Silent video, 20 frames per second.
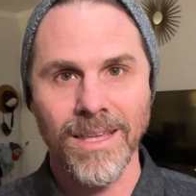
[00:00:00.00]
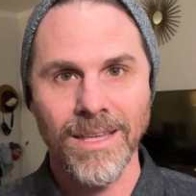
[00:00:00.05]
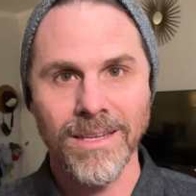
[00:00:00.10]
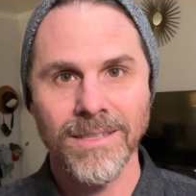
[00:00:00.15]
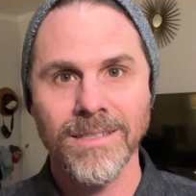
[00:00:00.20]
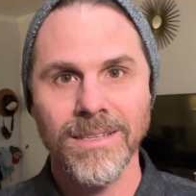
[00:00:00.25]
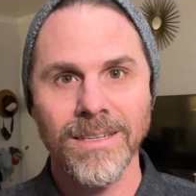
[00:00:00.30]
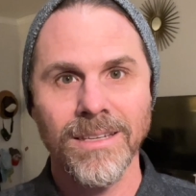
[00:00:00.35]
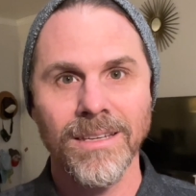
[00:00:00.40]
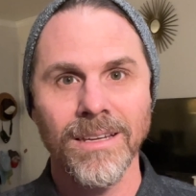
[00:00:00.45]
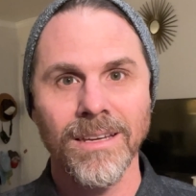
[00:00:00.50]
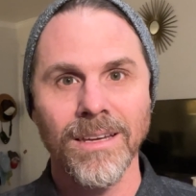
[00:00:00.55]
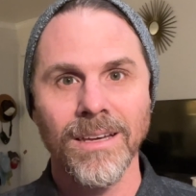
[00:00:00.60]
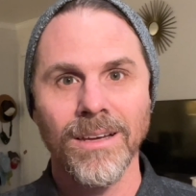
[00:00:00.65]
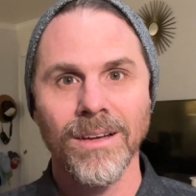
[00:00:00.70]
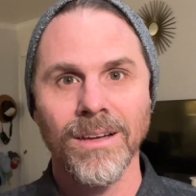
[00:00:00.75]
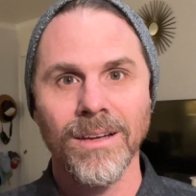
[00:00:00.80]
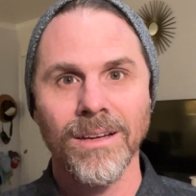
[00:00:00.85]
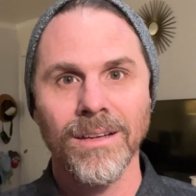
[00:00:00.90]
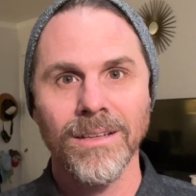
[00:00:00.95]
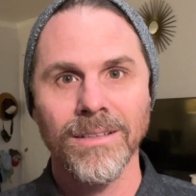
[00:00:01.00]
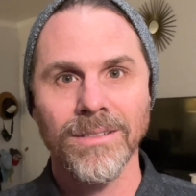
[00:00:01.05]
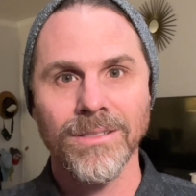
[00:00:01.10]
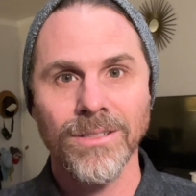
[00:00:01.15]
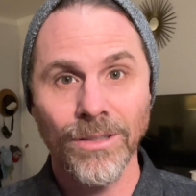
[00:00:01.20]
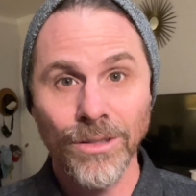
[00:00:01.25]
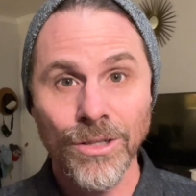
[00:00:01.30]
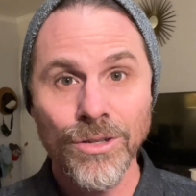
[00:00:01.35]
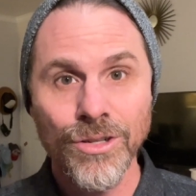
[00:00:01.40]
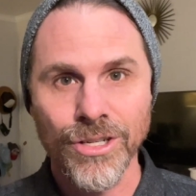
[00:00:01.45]
easy
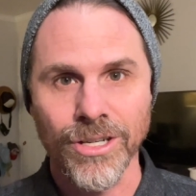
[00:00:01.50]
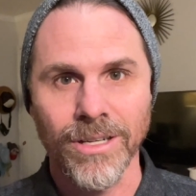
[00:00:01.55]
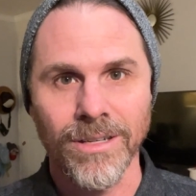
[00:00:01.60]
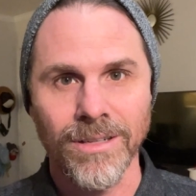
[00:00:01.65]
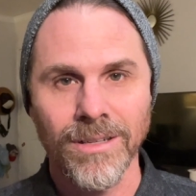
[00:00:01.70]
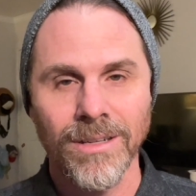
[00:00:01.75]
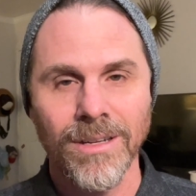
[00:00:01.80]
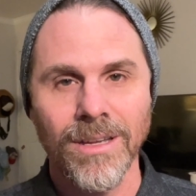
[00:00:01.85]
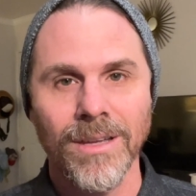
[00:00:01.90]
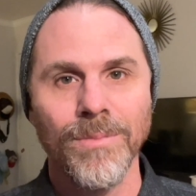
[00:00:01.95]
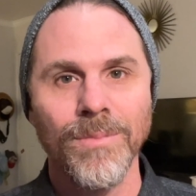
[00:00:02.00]
solution,